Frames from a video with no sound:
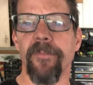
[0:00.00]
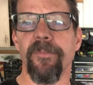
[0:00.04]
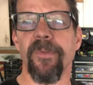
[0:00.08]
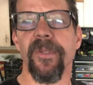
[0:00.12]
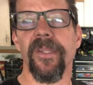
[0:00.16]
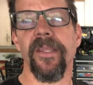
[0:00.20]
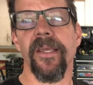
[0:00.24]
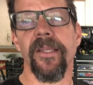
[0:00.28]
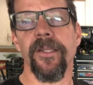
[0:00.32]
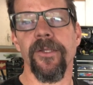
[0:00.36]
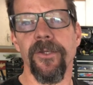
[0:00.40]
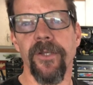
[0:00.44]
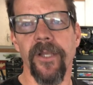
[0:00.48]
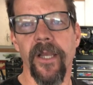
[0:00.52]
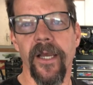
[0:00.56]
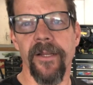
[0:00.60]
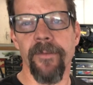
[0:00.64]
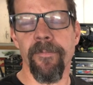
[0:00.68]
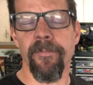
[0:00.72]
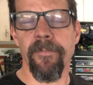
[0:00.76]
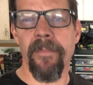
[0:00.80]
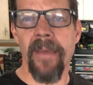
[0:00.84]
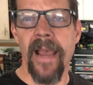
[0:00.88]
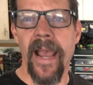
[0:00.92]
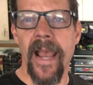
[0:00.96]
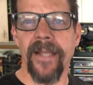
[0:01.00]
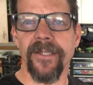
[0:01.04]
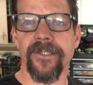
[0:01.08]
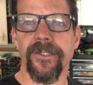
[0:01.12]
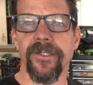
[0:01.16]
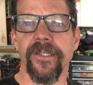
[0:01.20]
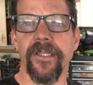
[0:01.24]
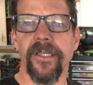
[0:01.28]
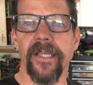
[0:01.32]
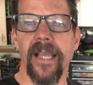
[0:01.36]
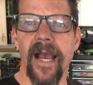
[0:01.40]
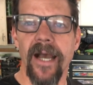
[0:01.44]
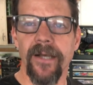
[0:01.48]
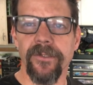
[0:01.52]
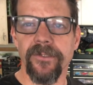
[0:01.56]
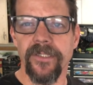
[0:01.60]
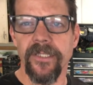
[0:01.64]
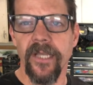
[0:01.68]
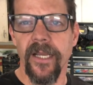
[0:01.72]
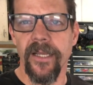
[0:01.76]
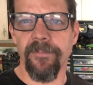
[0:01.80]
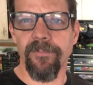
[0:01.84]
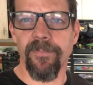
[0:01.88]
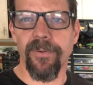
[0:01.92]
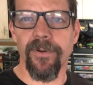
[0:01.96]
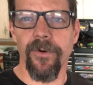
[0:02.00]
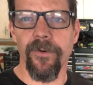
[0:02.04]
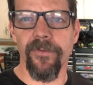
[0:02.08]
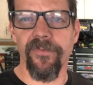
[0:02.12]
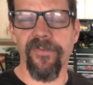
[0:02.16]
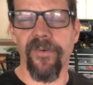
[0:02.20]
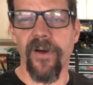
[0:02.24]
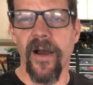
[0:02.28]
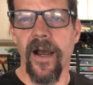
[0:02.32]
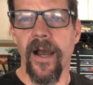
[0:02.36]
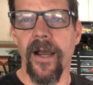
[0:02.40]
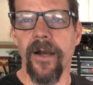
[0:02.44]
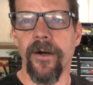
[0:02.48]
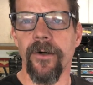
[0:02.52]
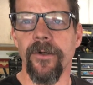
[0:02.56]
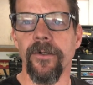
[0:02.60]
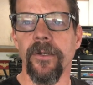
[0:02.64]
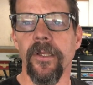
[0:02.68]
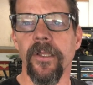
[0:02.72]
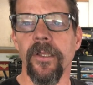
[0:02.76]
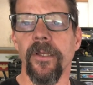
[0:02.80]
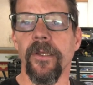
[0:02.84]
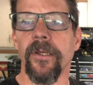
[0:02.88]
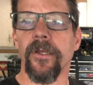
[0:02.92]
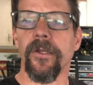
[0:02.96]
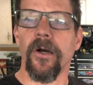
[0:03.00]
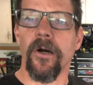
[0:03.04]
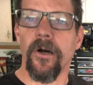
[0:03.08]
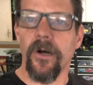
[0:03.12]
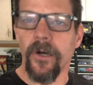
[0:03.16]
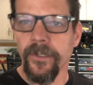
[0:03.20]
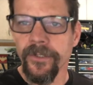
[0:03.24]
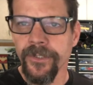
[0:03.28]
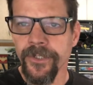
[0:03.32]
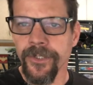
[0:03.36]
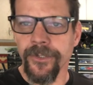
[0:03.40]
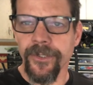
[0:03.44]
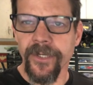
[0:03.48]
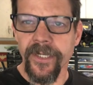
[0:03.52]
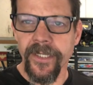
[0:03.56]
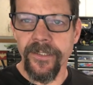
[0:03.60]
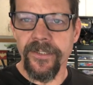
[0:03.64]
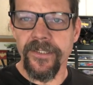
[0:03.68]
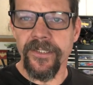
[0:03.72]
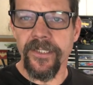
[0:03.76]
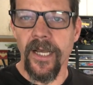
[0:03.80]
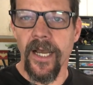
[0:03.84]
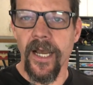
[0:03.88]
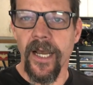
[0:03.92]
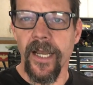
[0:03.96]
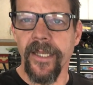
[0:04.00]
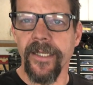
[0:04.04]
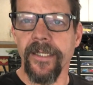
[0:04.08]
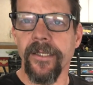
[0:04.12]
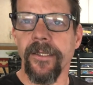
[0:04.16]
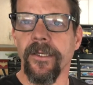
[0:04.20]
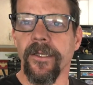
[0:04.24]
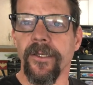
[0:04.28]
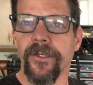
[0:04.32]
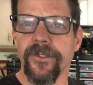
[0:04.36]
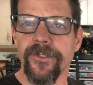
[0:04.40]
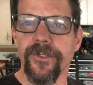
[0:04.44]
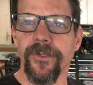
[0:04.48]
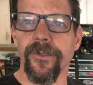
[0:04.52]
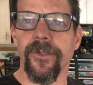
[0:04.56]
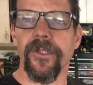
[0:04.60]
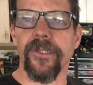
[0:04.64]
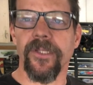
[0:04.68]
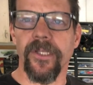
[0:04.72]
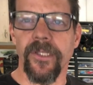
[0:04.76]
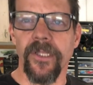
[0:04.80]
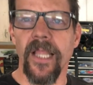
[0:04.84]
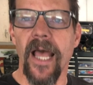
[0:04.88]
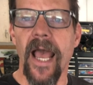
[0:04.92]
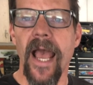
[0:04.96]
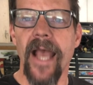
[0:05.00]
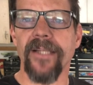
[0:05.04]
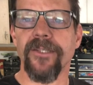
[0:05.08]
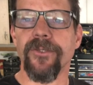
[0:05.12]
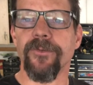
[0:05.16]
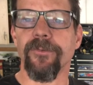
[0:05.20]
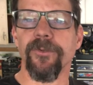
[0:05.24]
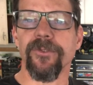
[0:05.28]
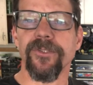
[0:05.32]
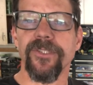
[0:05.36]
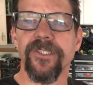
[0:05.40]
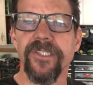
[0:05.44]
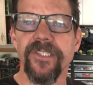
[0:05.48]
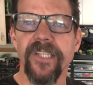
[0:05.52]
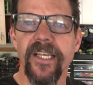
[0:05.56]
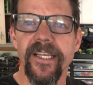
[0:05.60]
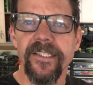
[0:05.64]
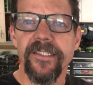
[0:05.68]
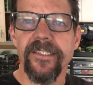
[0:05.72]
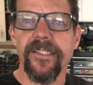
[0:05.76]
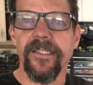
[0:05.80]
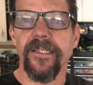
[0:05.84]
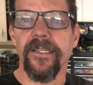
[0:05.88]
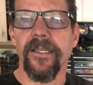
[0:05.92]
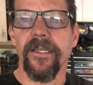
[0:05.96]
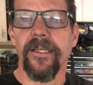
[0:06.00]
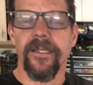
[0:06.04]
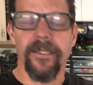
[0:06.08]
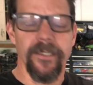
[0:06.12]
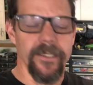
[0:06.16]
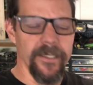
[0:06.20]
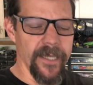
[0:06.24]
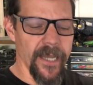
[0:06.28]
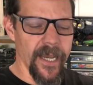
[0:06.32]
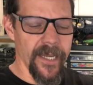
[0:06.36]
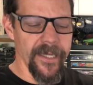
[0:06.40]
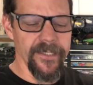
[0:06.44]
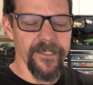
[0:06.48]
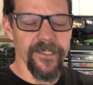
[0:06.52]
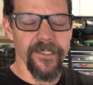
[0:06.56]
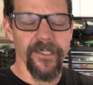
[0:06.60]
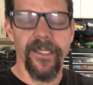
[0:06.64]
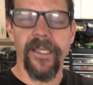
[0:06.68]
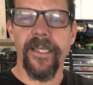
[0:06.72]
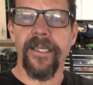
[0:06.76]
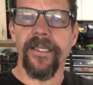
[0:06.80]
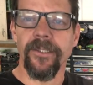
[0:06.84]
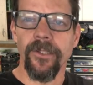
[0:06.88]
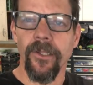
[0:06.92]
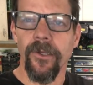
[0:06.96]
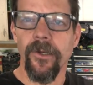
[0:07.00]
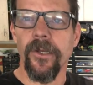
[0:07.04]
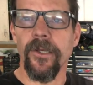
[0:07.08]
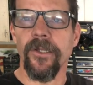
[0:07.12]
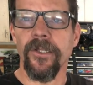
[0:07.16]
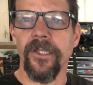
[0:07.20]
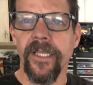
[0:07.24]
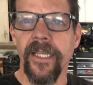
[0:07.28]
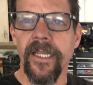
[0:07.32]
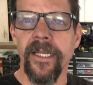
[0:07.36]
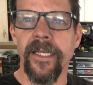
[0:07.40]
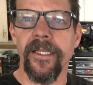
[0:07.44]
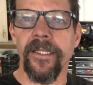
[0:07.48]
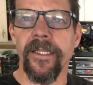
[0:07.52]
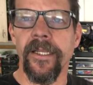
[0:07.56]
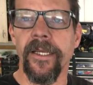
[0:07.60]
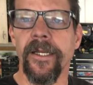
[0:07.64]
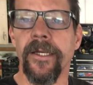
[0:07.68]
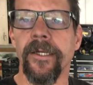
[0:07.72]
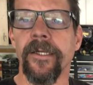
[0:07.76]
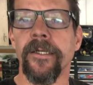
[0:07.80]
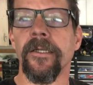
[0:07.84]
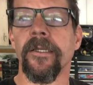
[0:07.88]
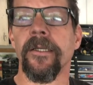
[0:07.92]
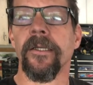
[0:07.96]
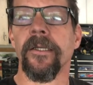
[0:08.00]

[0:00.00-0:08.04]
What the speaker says: But then you got to match the outside profile on your inside so that the latch will sit nicely and look clean in there.